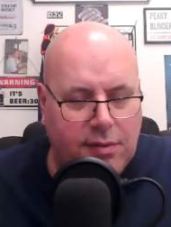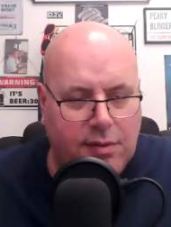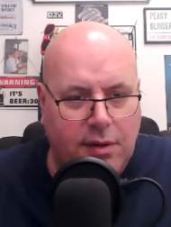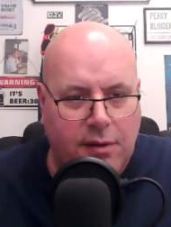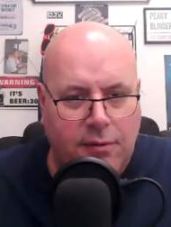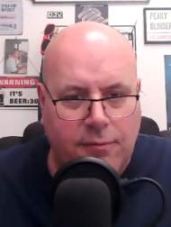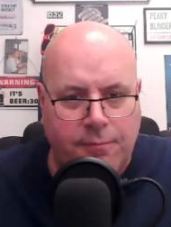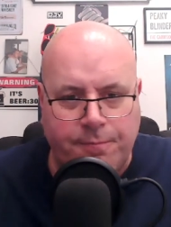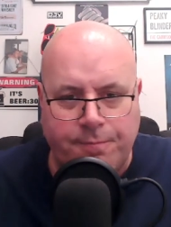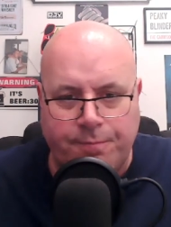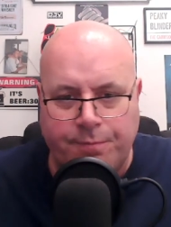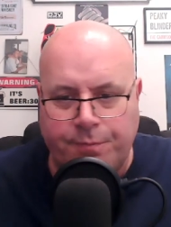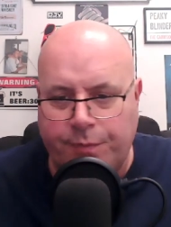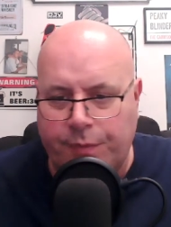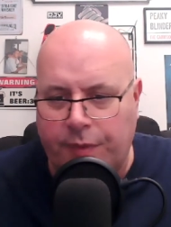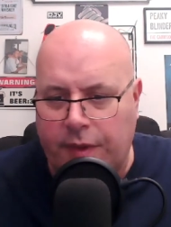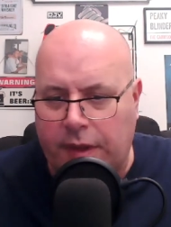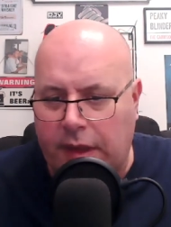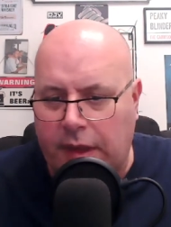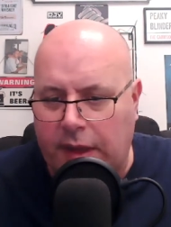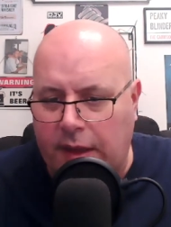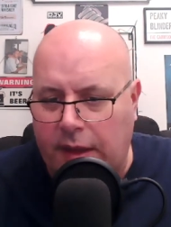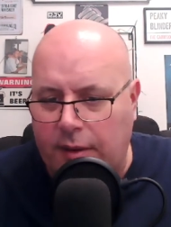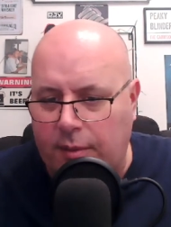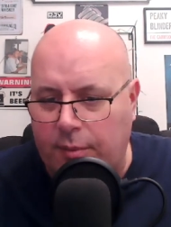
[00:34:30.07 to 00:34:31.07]
So
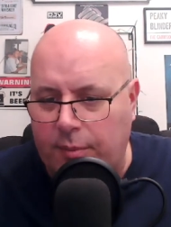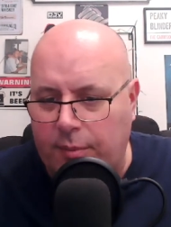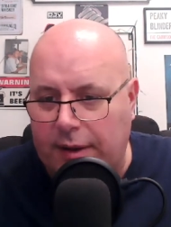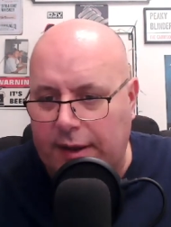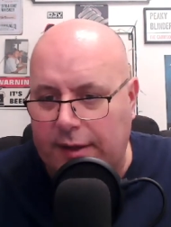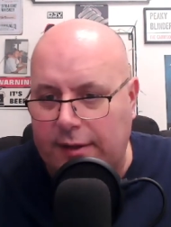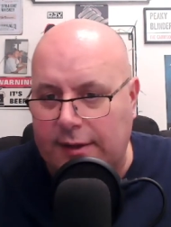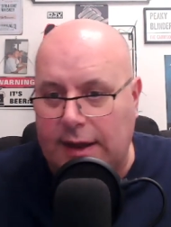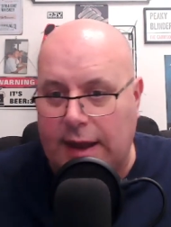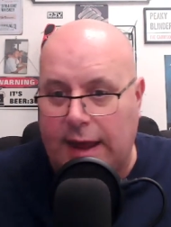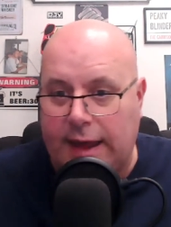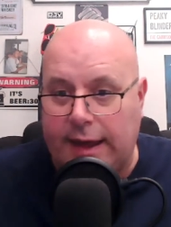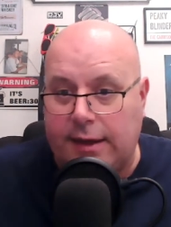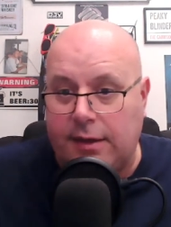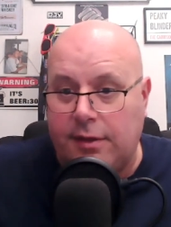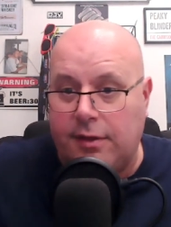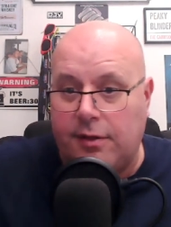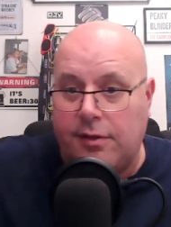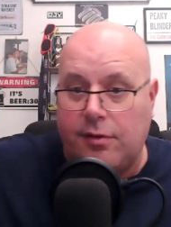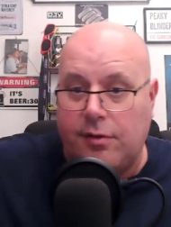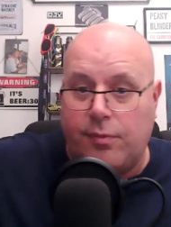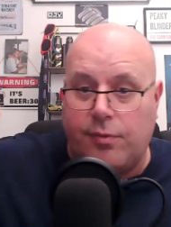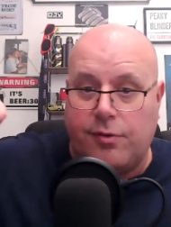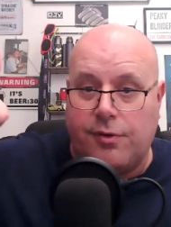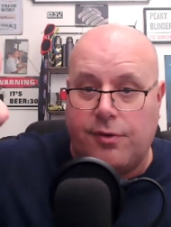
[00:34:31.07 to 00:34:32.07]
please like and
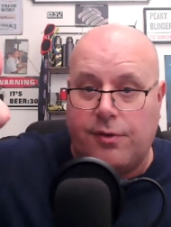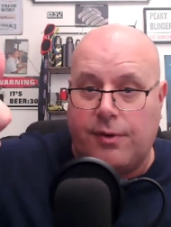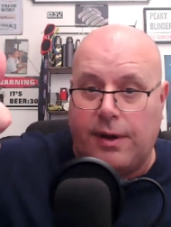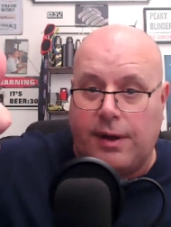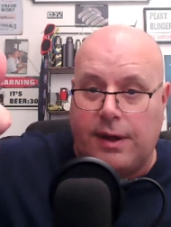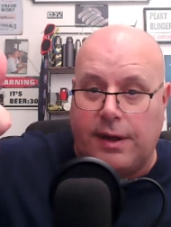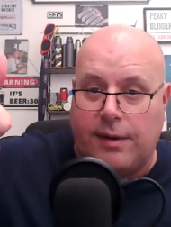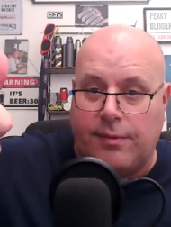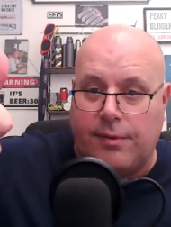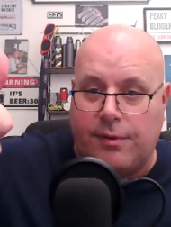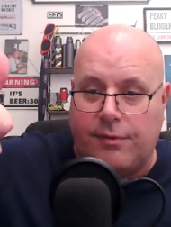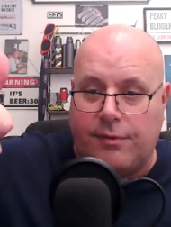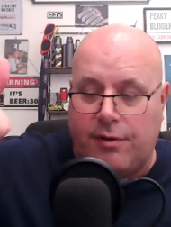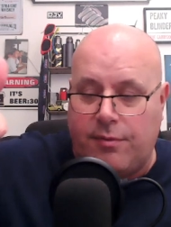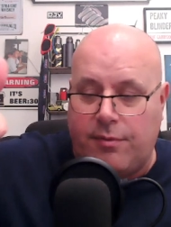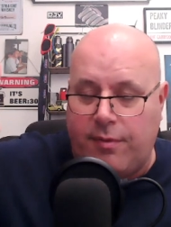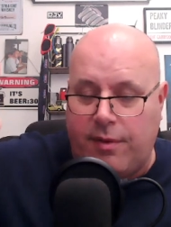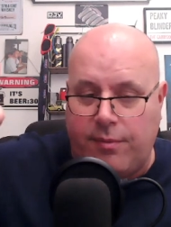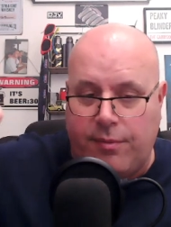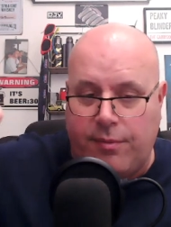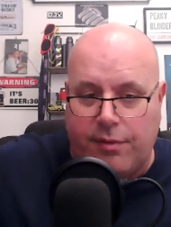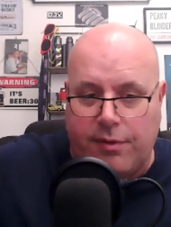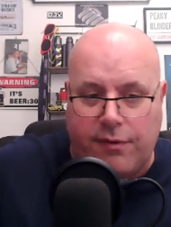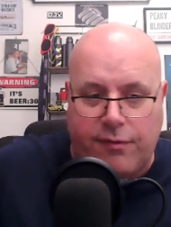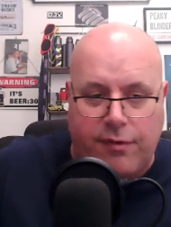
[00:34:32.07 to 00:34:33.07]
subscribe, and
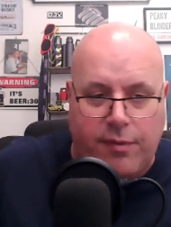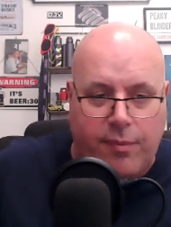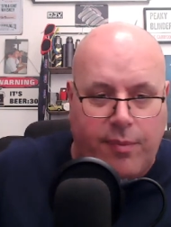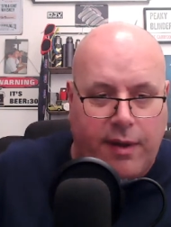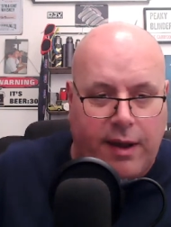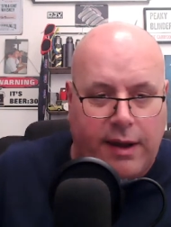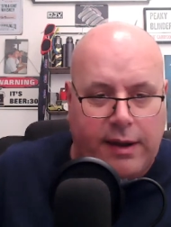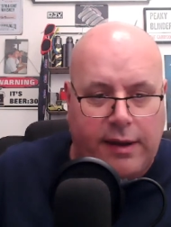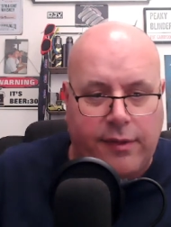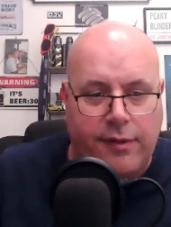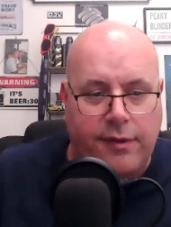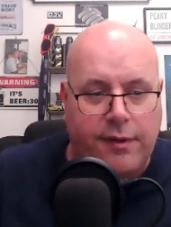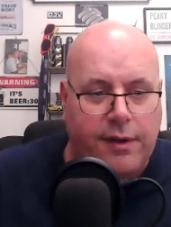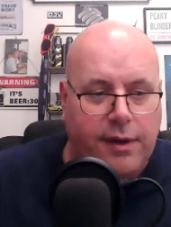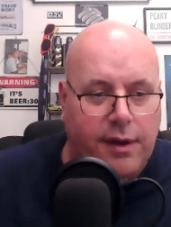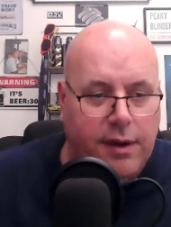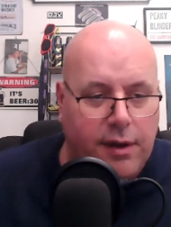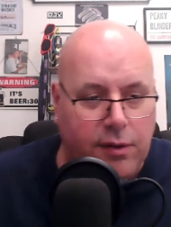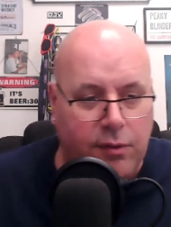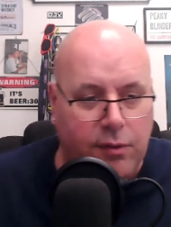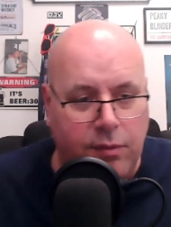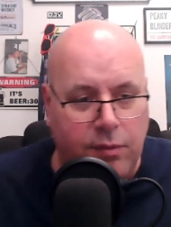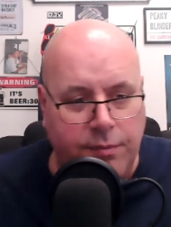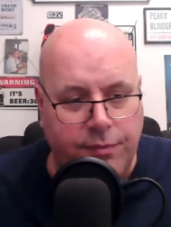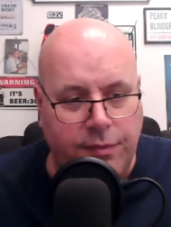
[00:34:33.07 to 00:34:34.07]
remember, if you buy anything
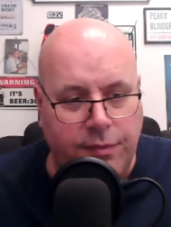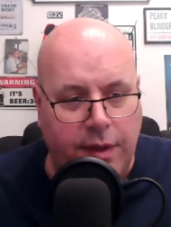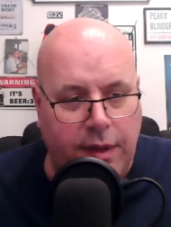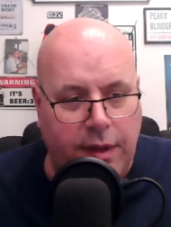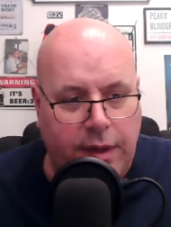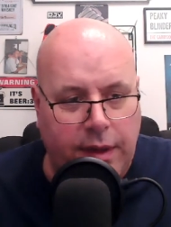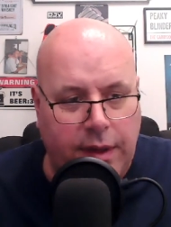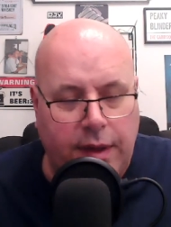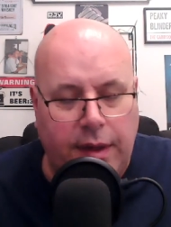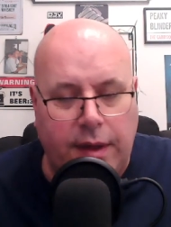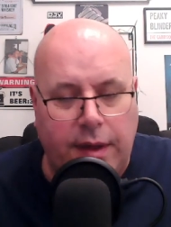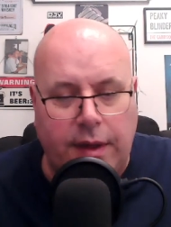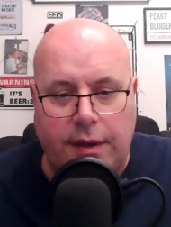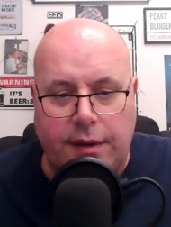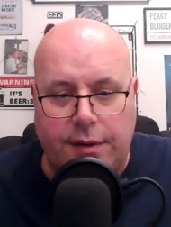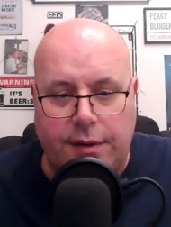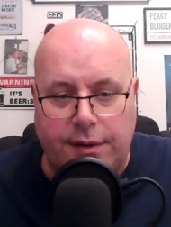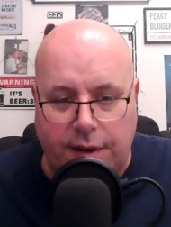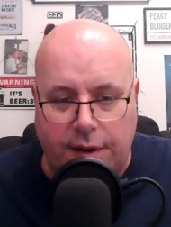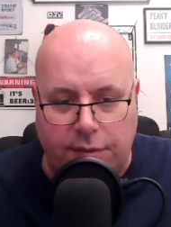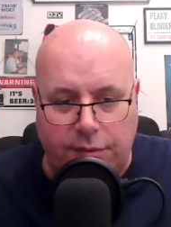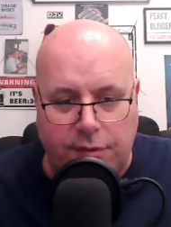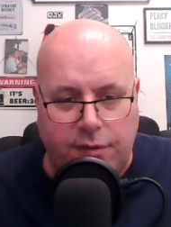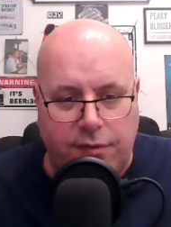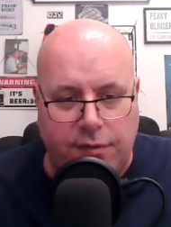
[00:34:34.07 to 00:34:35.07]
new,
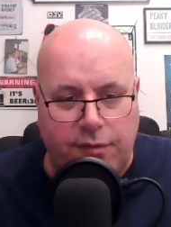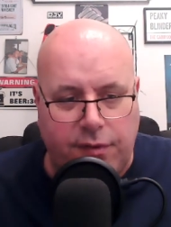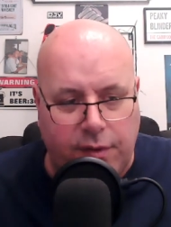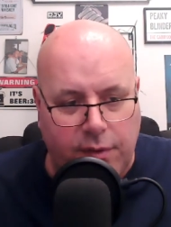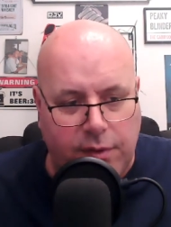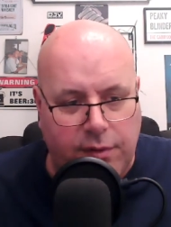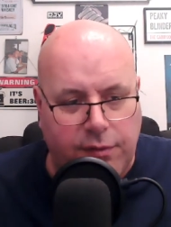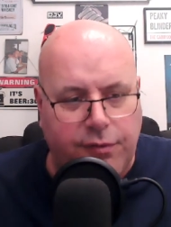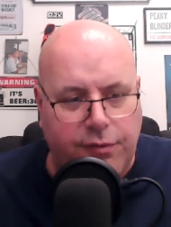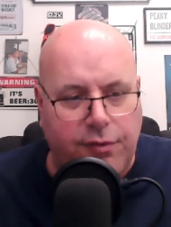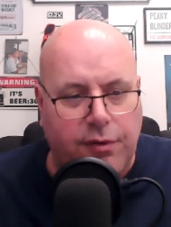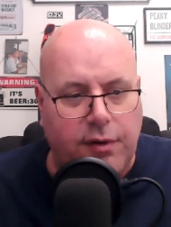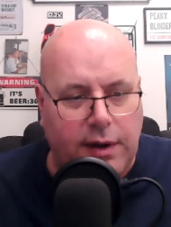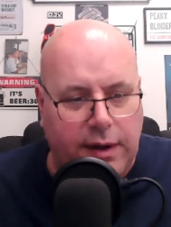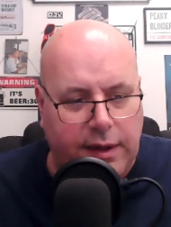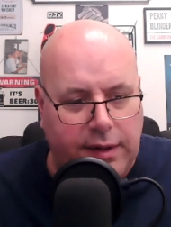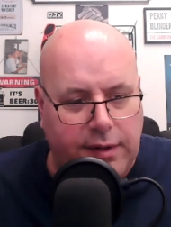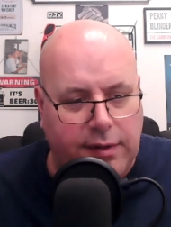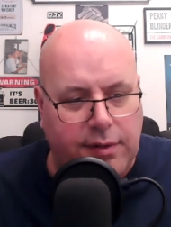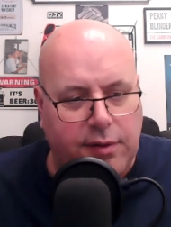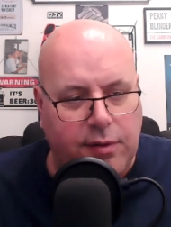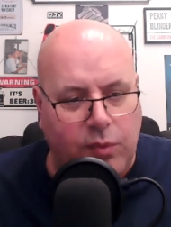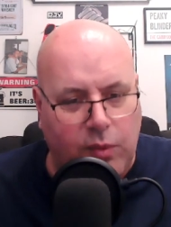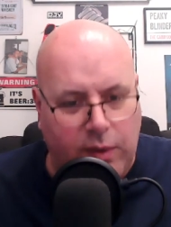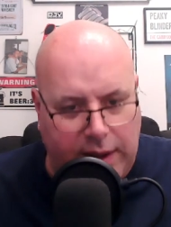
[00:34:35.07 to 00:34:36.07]
don't review it for at
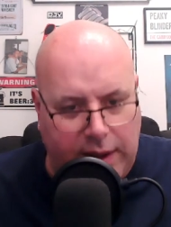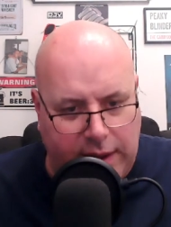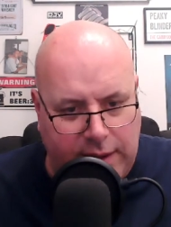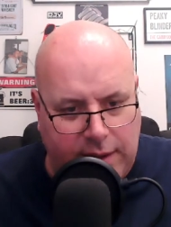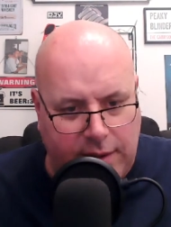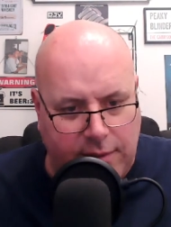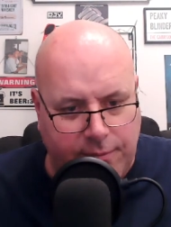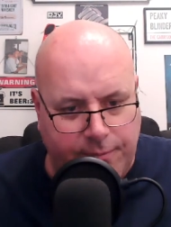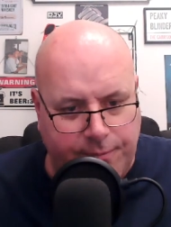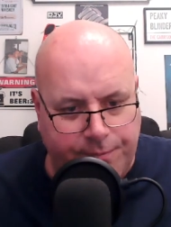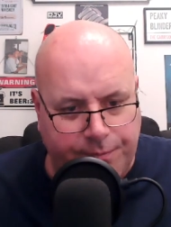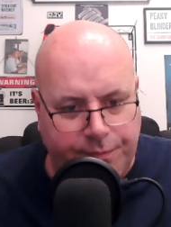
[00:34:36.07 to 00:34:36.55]
least a week.